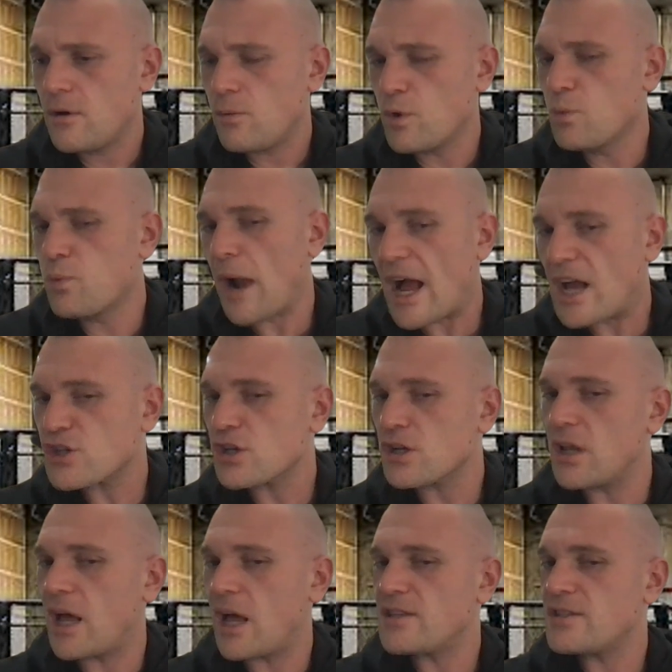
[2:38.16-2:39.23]
We
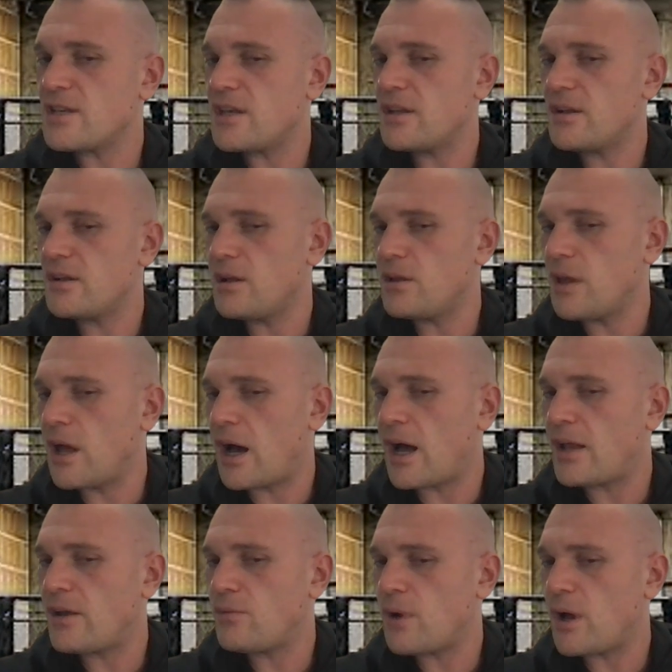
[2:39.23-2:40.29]
rationalize it a
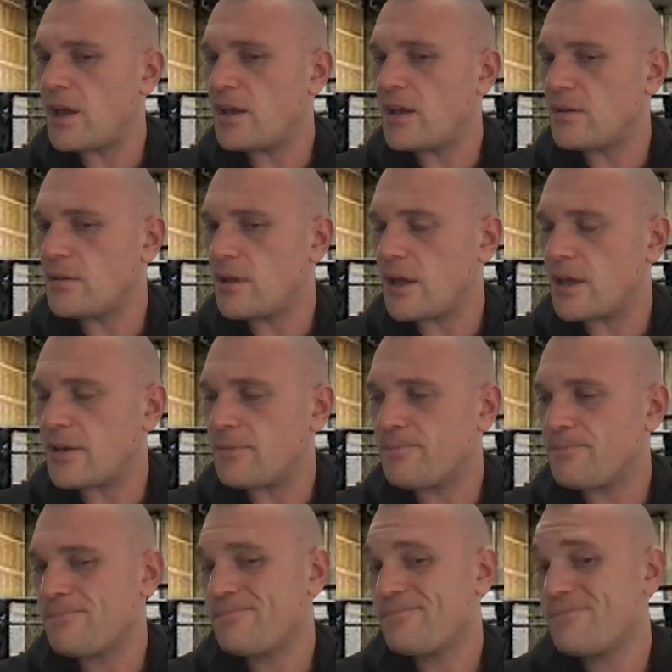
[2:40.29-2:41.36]
lot, right? Like,
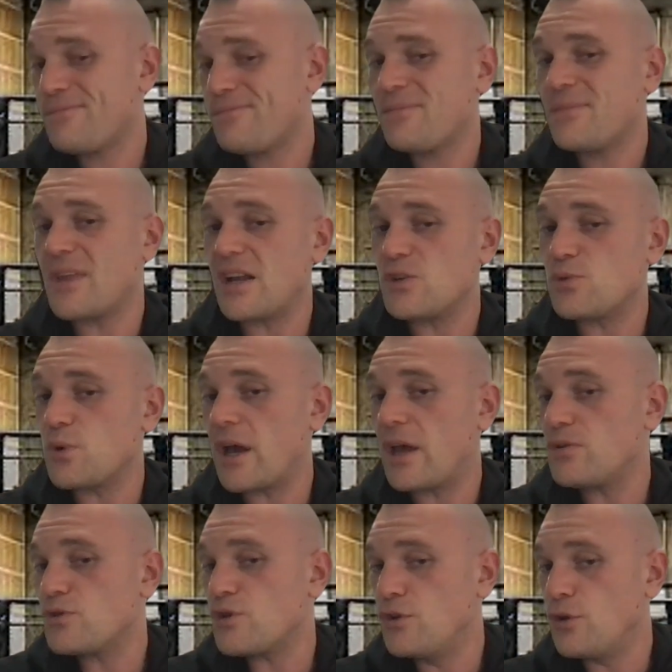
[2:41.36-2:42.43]
that's what I
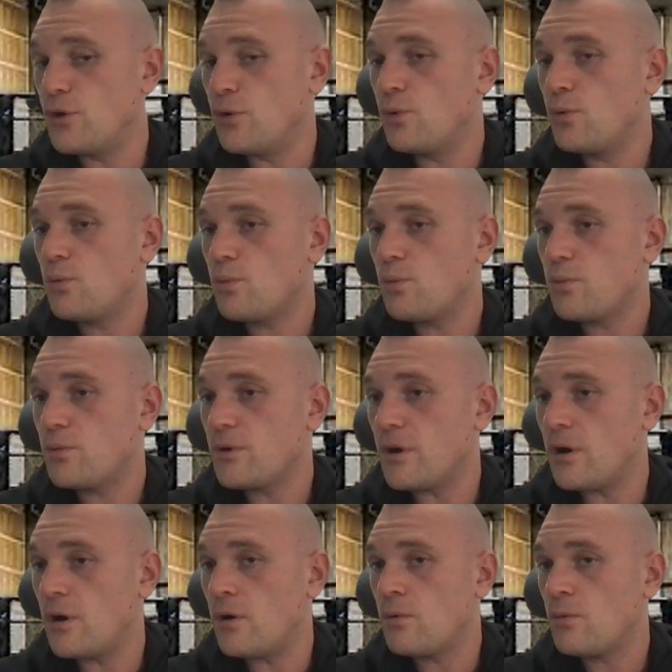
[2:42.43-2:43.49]
used to do, you
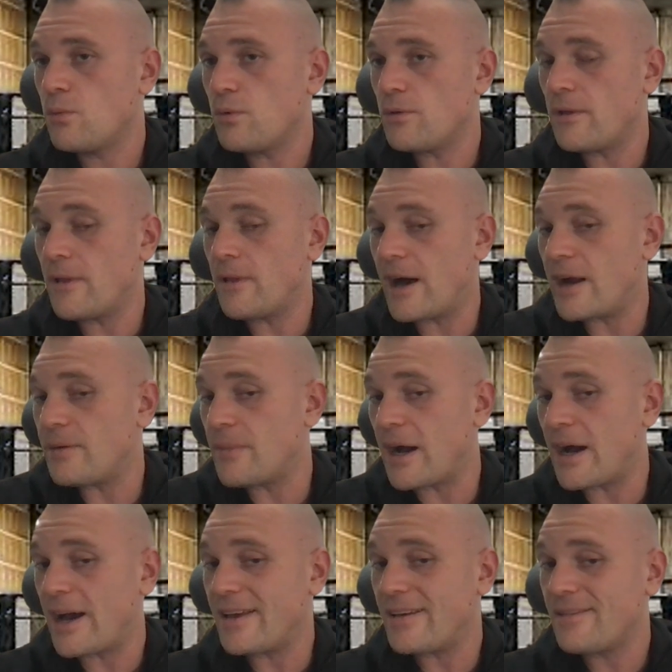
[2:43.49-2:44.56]
know, with a lot of
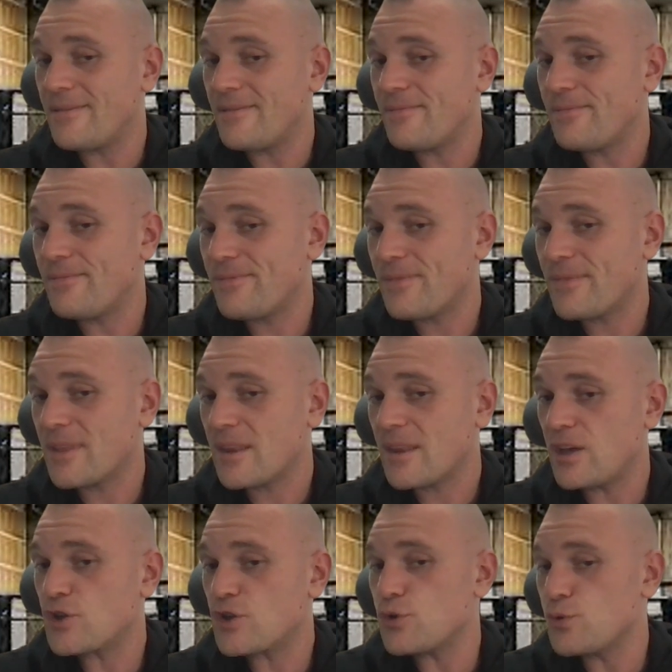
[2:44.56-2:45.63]
my
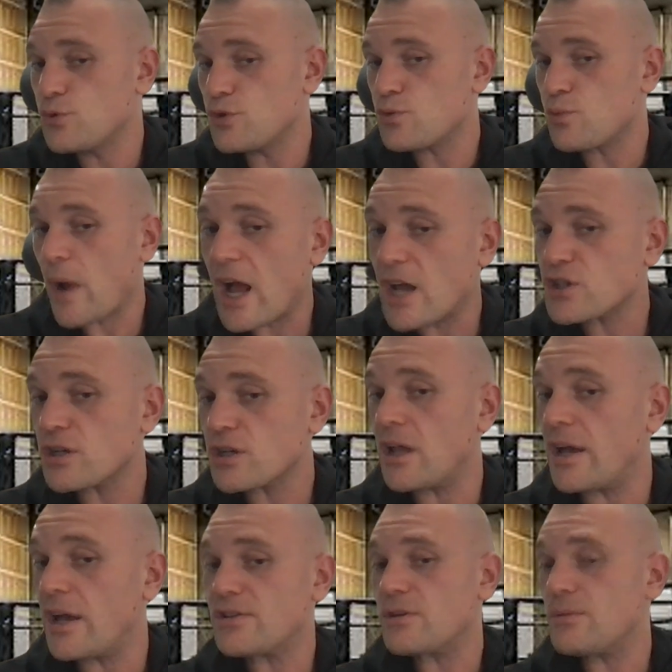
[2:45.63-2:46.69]
issues is
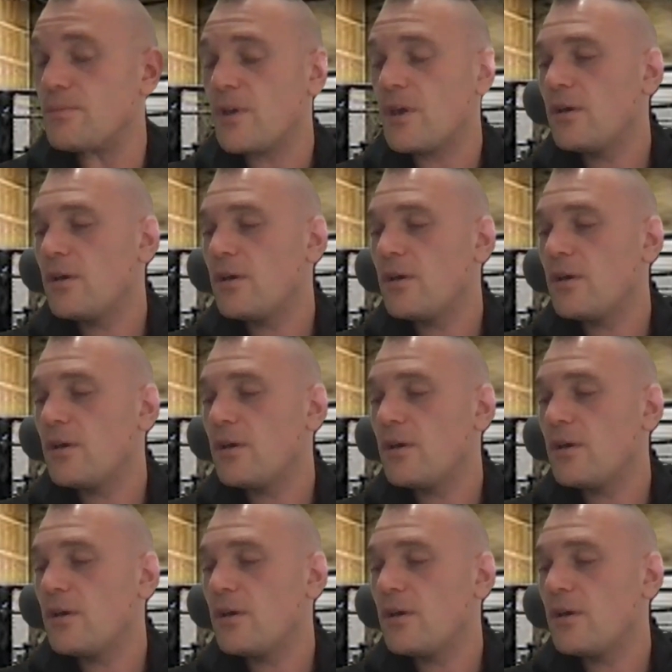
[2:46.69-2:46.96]
rationalize them.